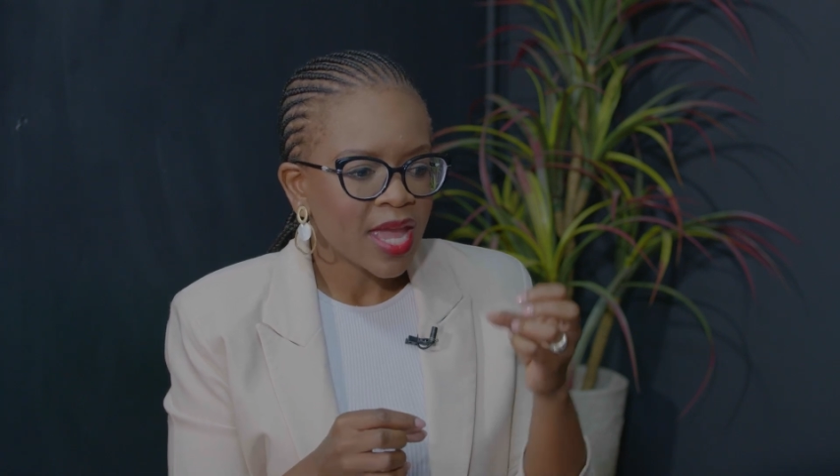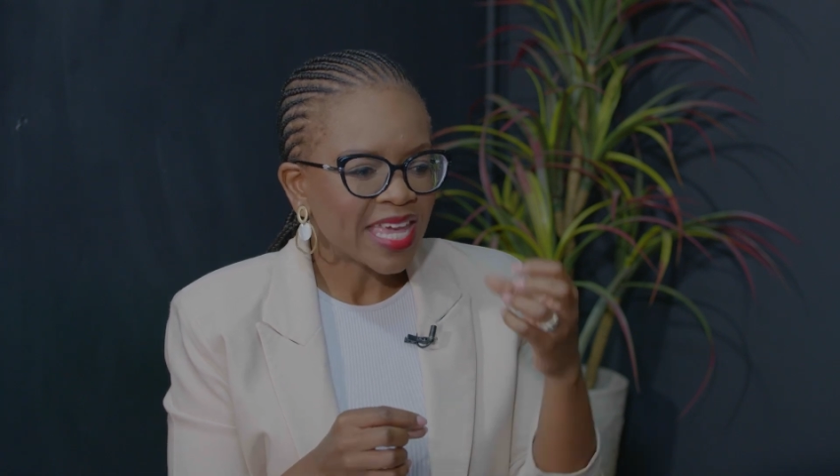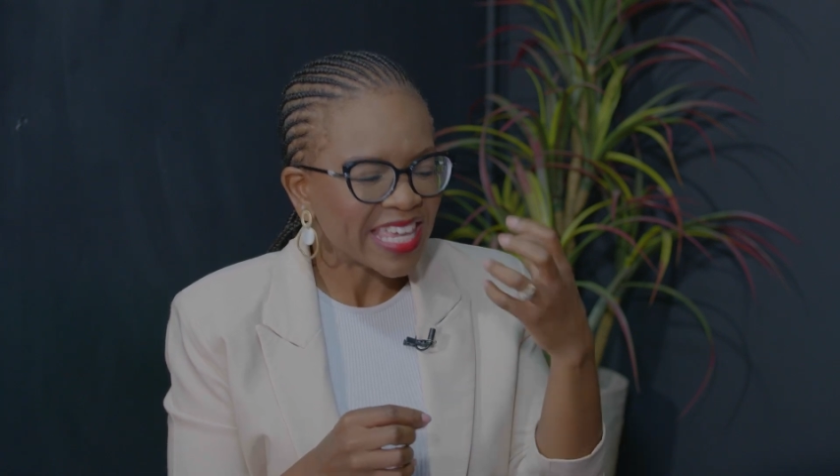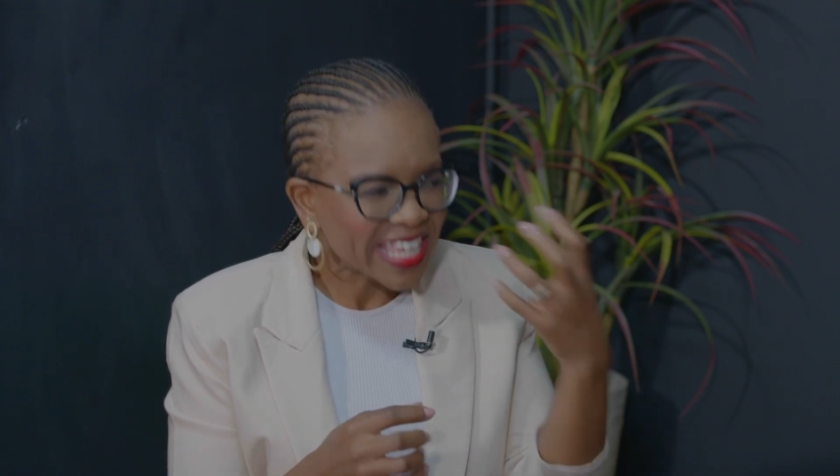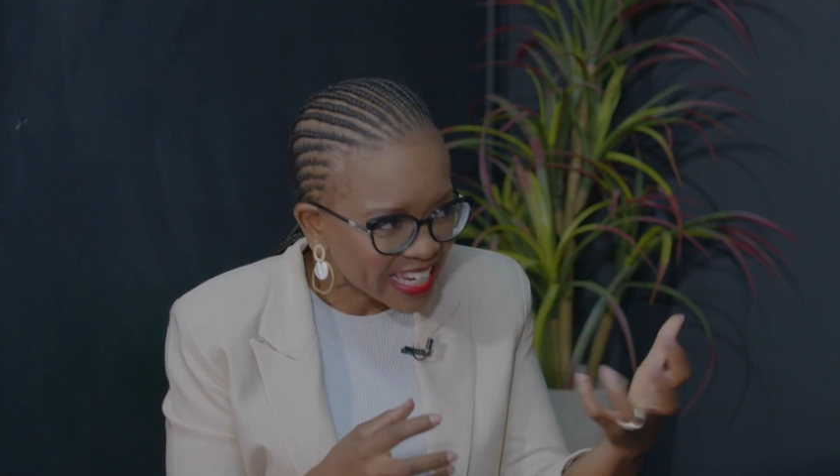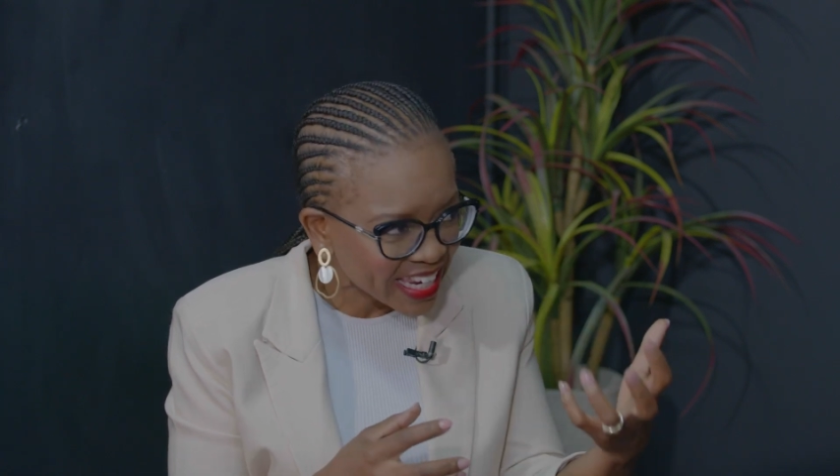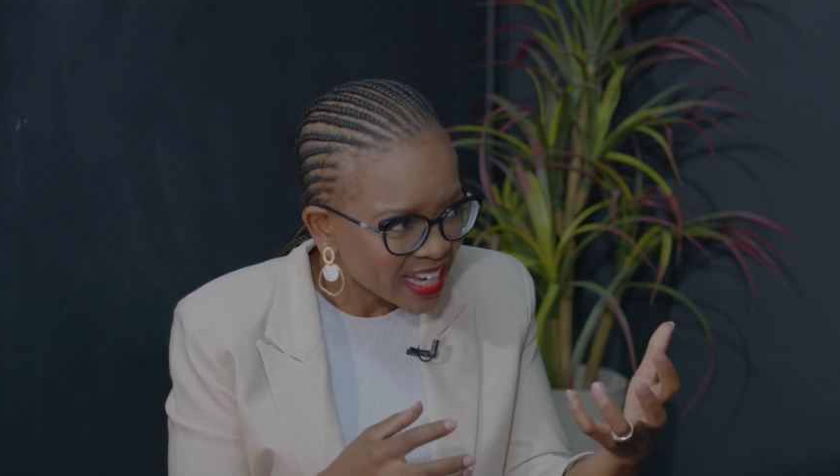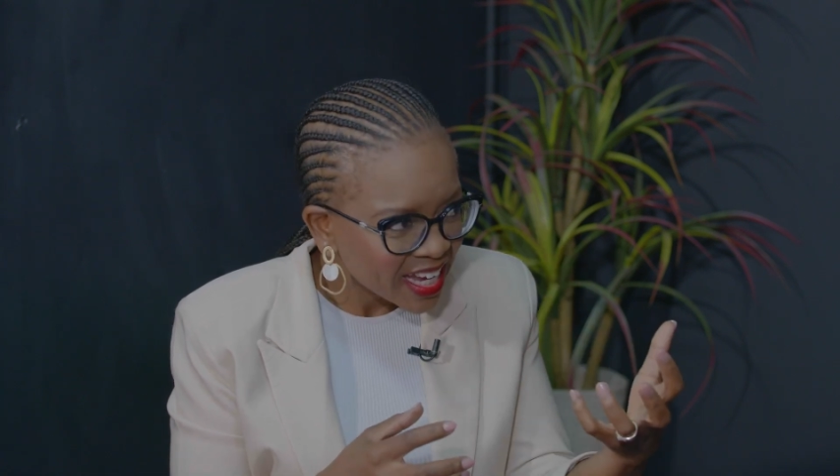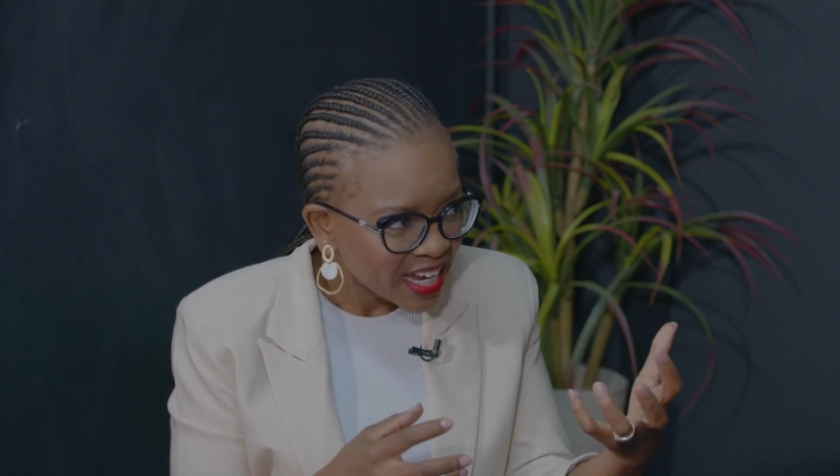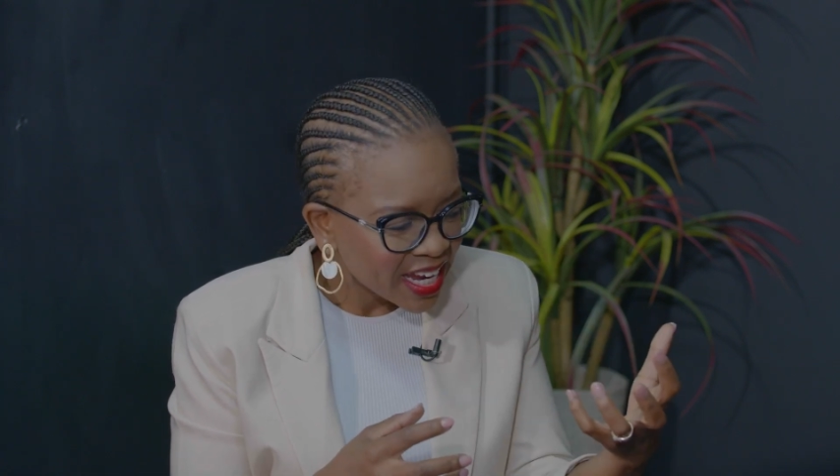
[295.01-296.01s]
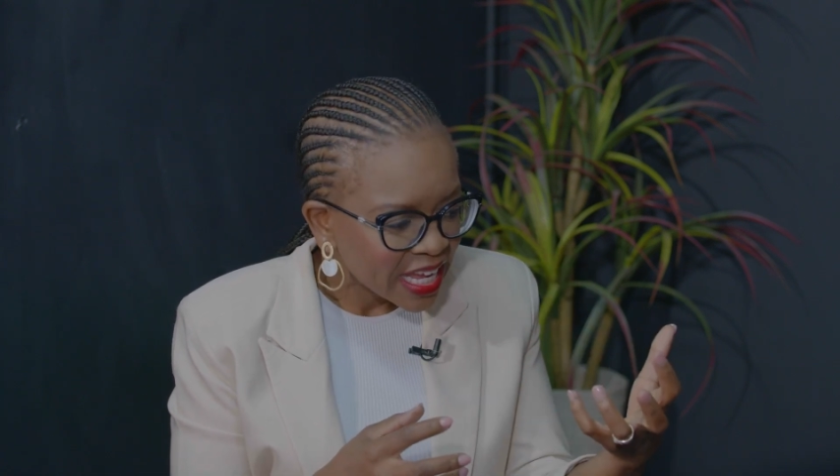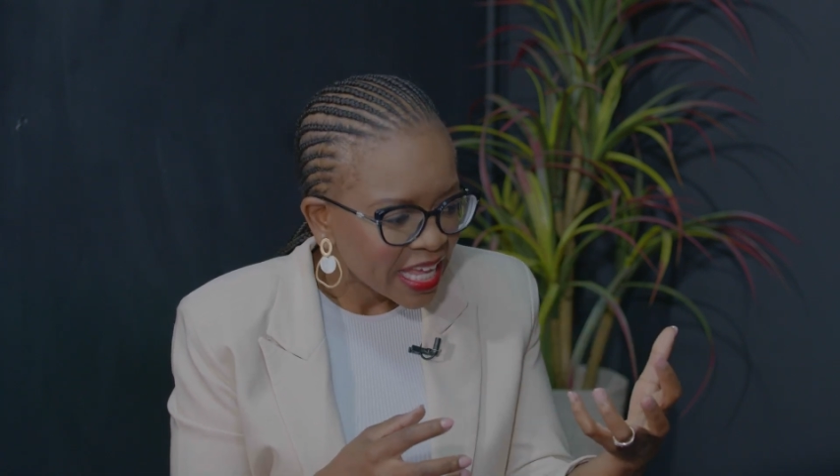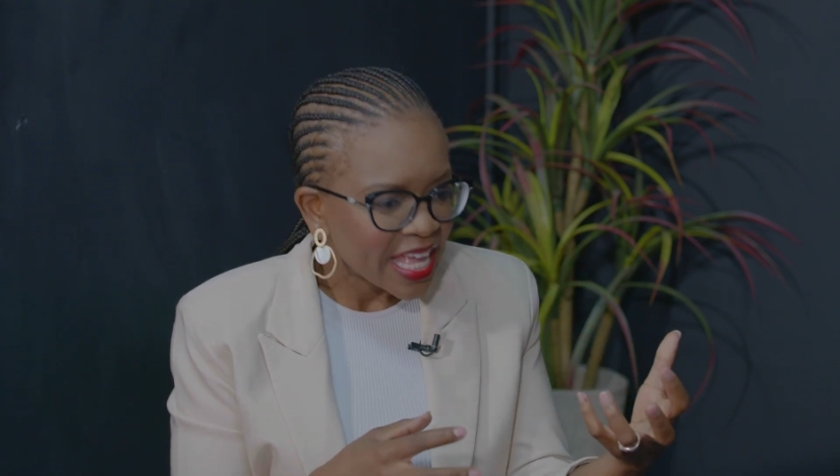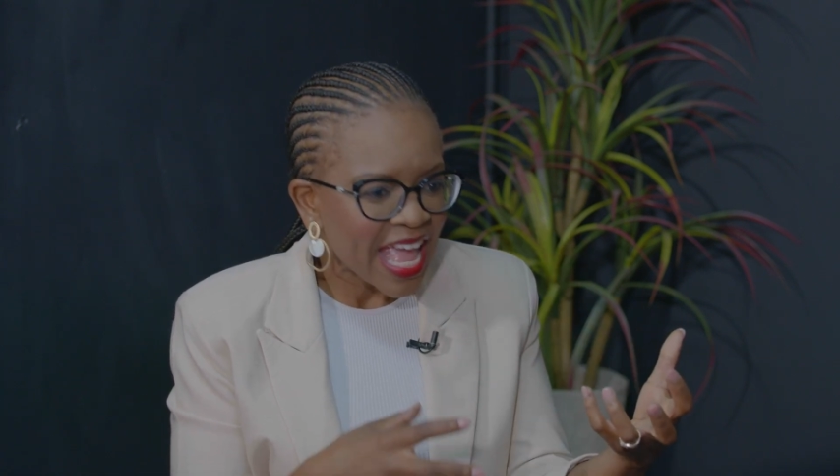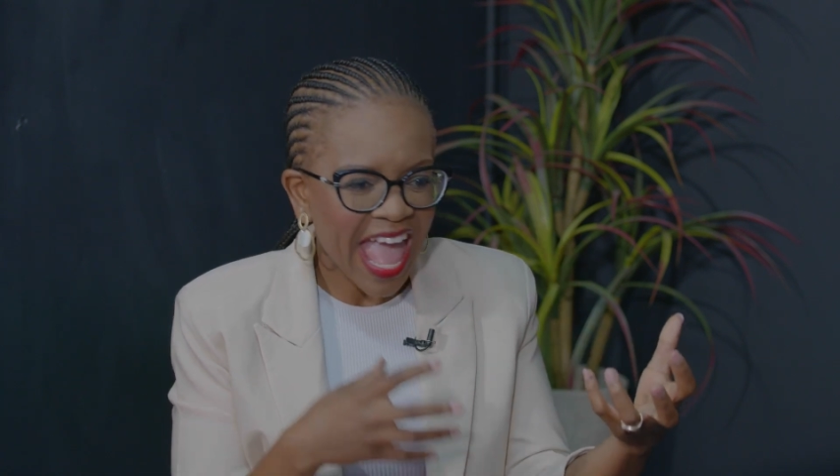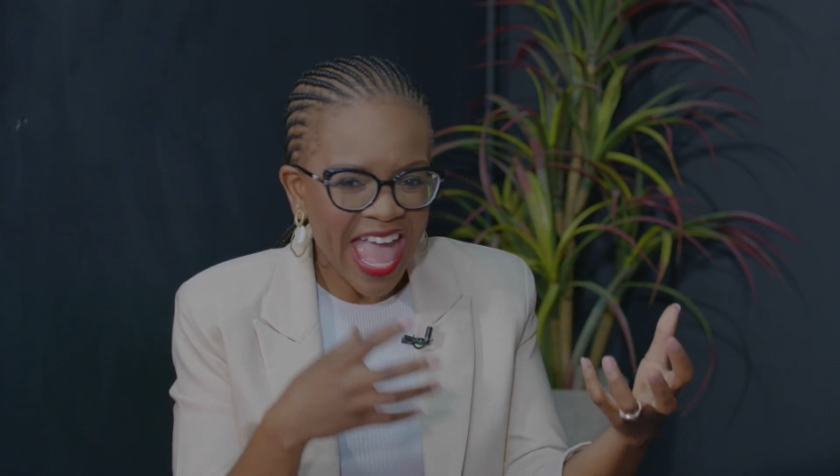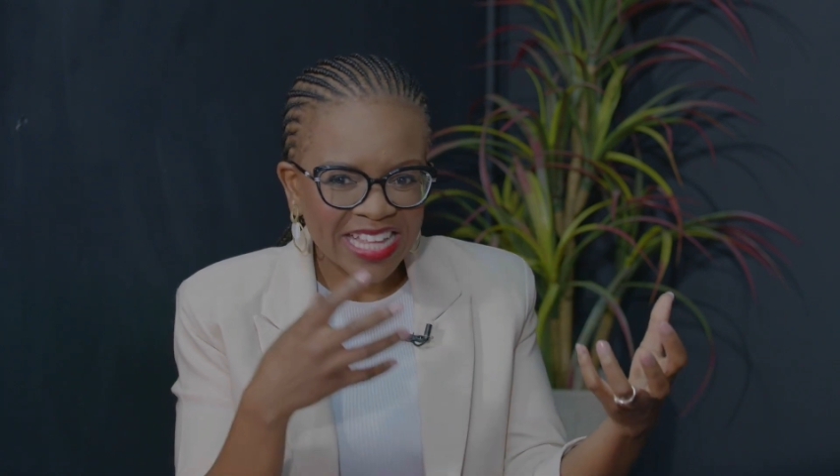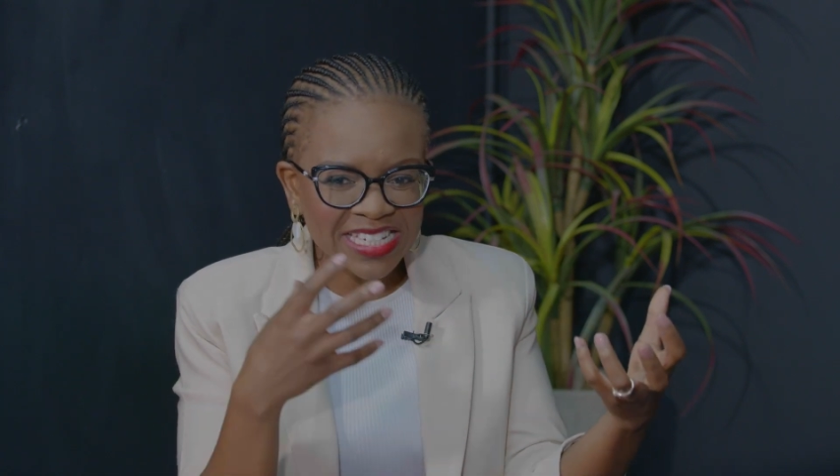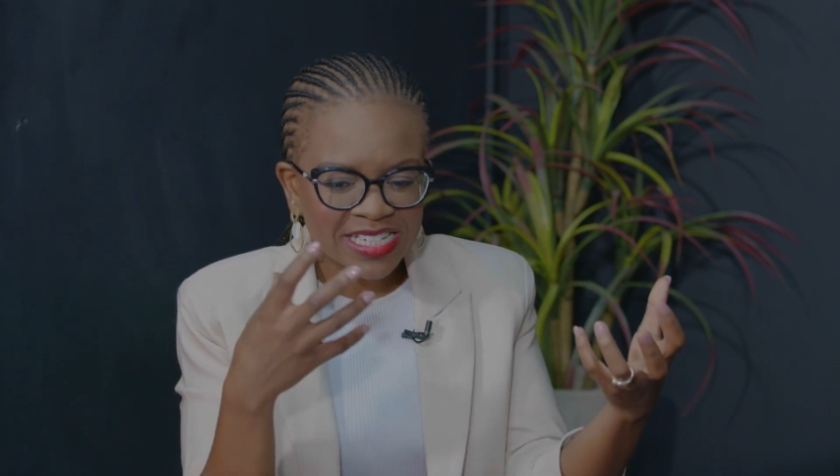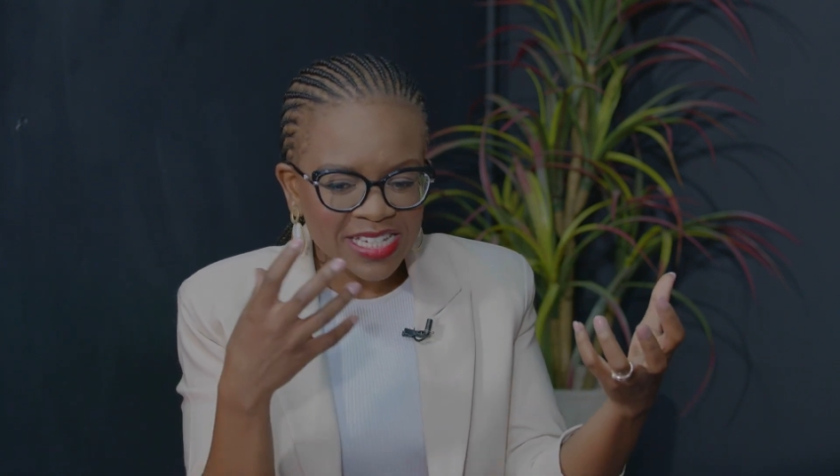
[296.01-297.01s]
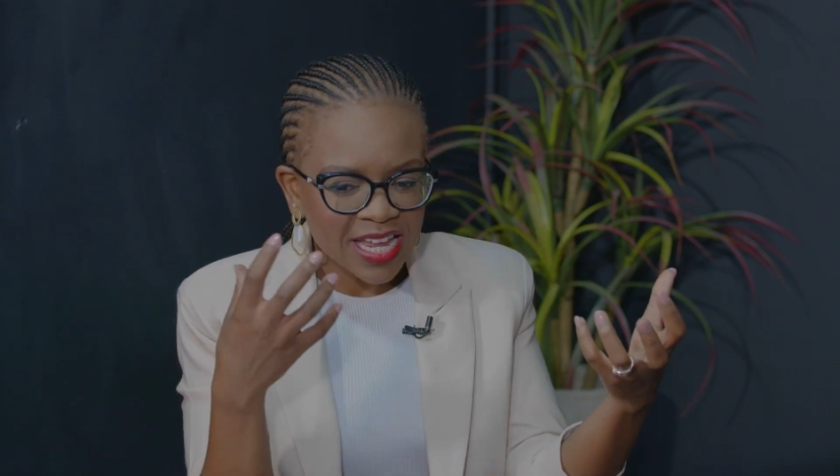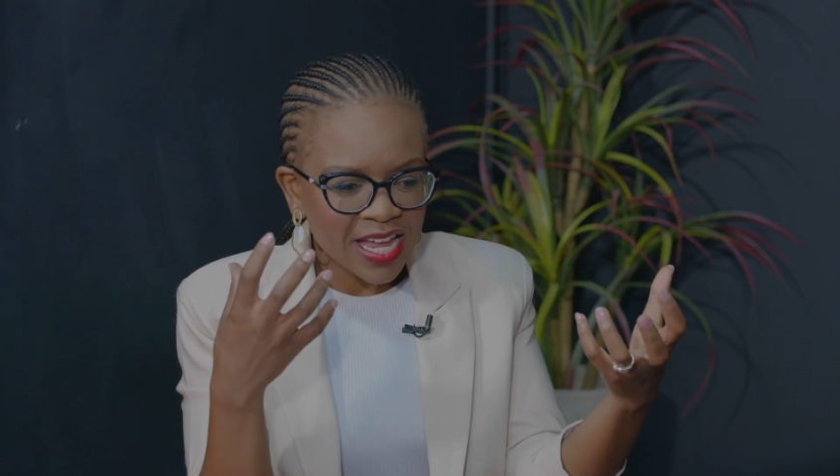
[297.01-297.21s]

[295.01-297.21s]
healing and